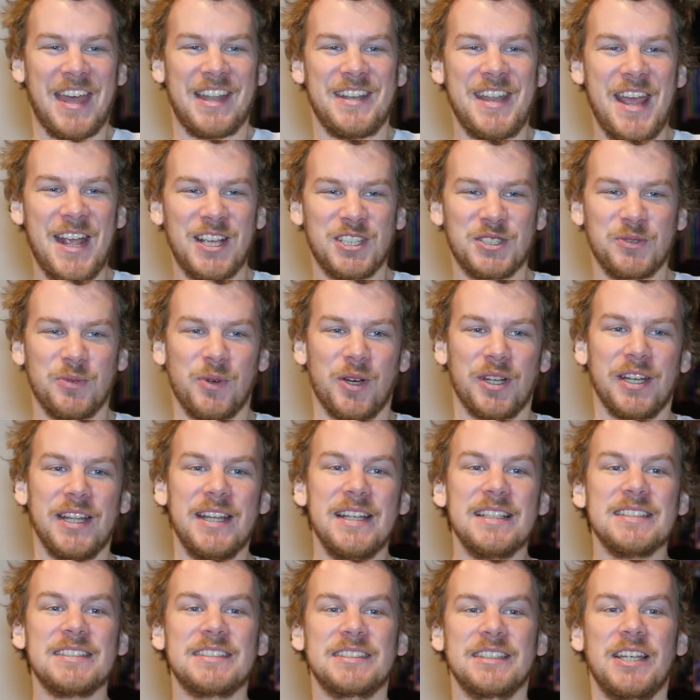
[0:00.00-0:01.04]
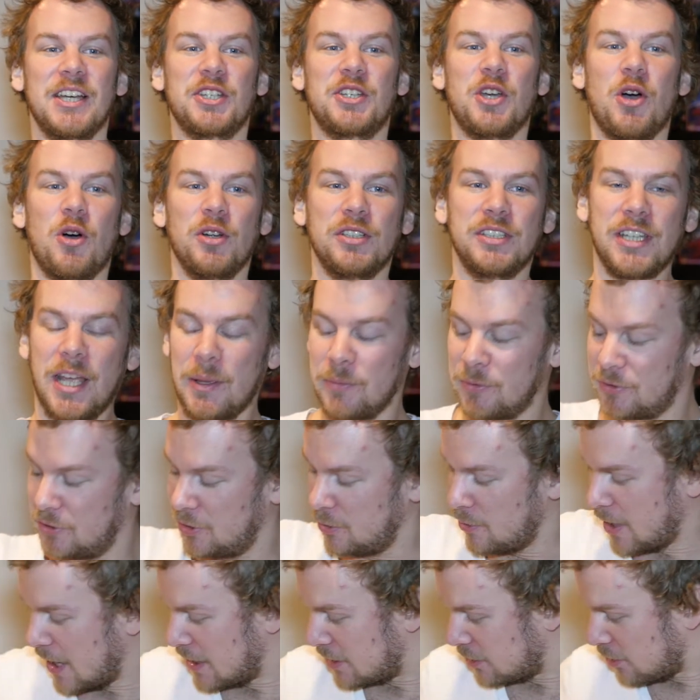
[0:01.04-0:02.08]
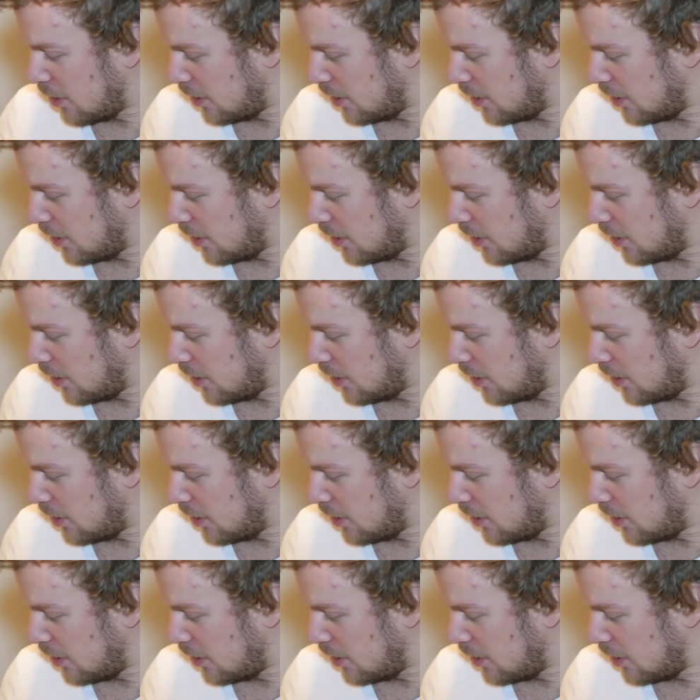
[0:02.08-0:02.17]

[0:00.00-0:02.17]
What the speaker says: Next one is Codenames Duet.